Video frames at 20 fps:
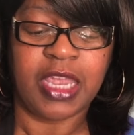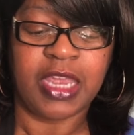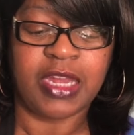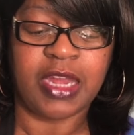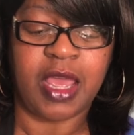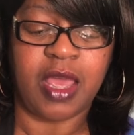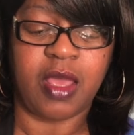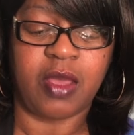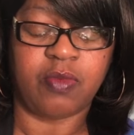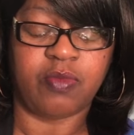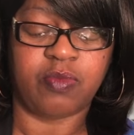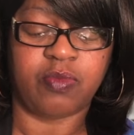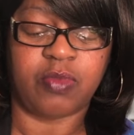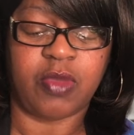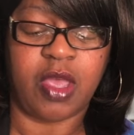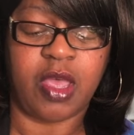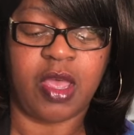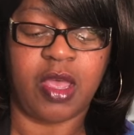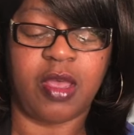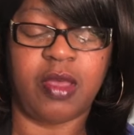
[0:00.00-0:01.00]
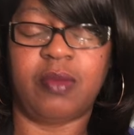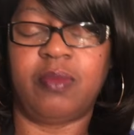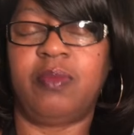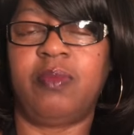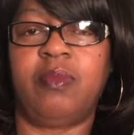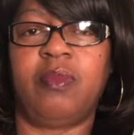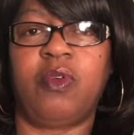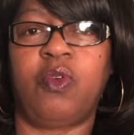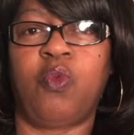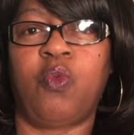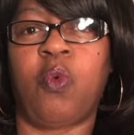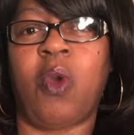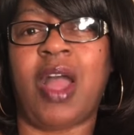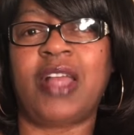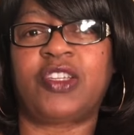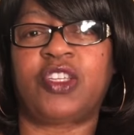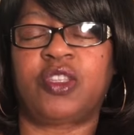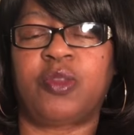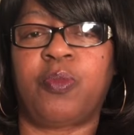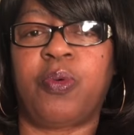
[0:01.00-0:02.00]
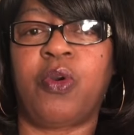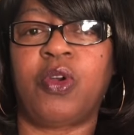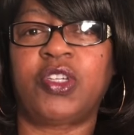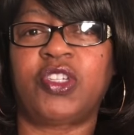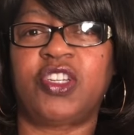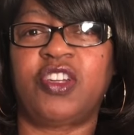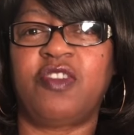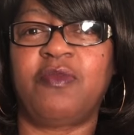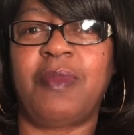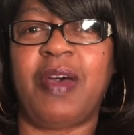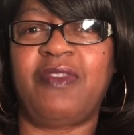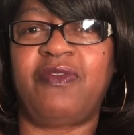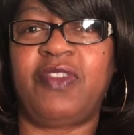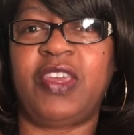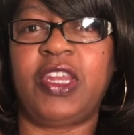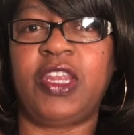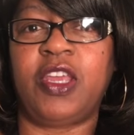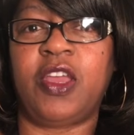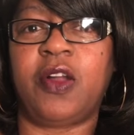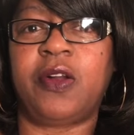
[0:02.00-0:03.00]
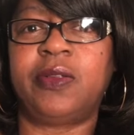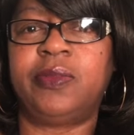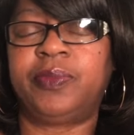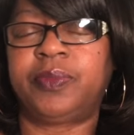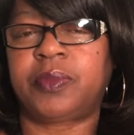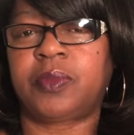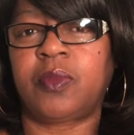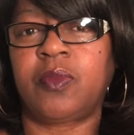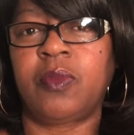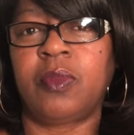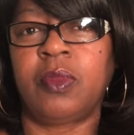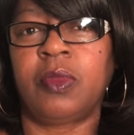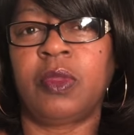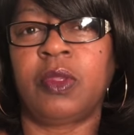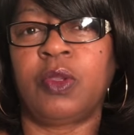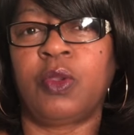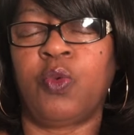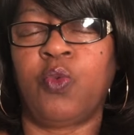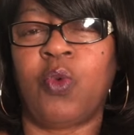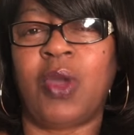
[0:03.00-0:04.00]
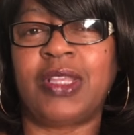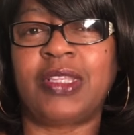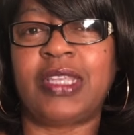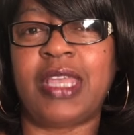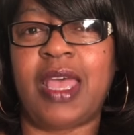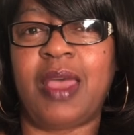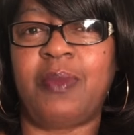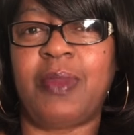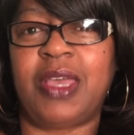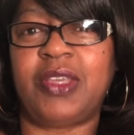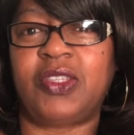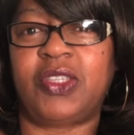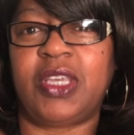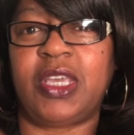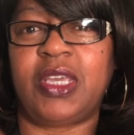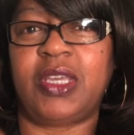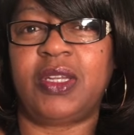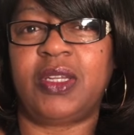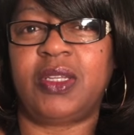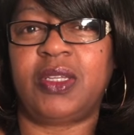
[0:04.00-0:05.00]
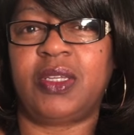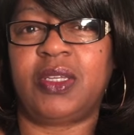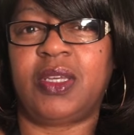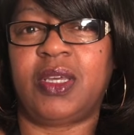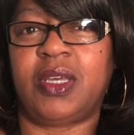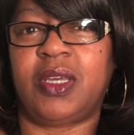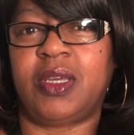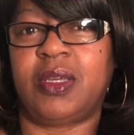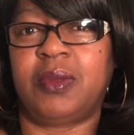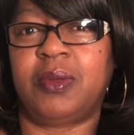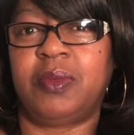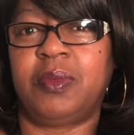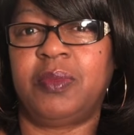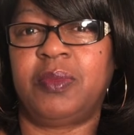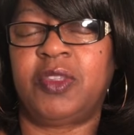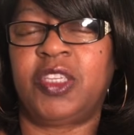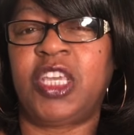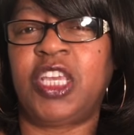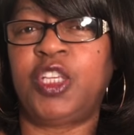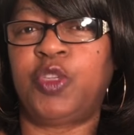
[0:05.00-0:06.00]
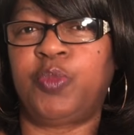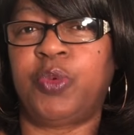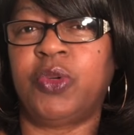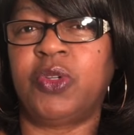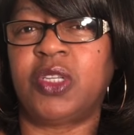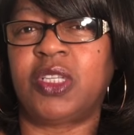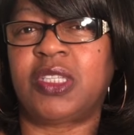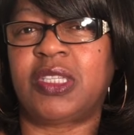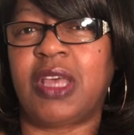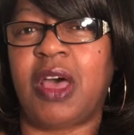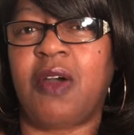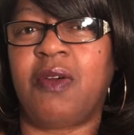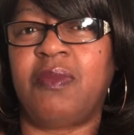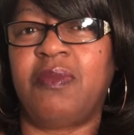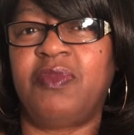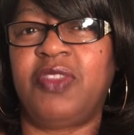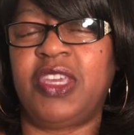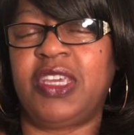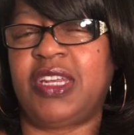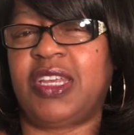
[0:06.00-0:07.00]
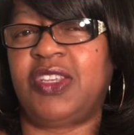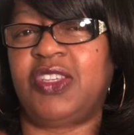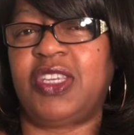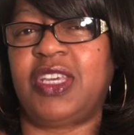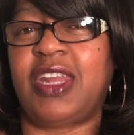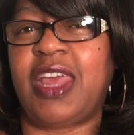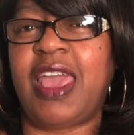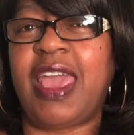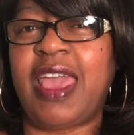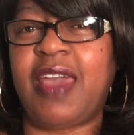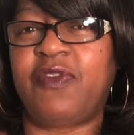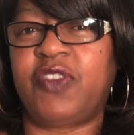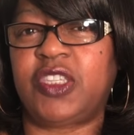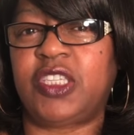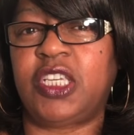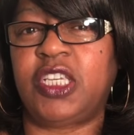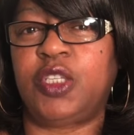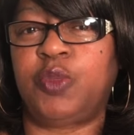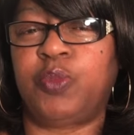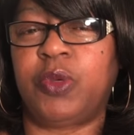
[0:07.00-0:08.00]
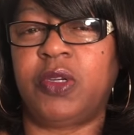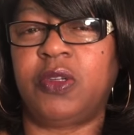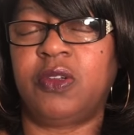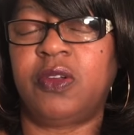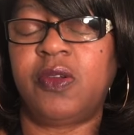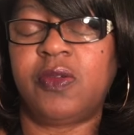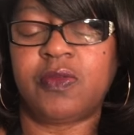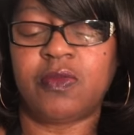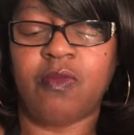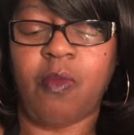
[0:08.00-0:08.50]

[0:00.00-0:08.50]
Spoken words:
And I watched the portion of my video. One time I said a teaspoon of salt, and then I said a 1/2 teaspoon.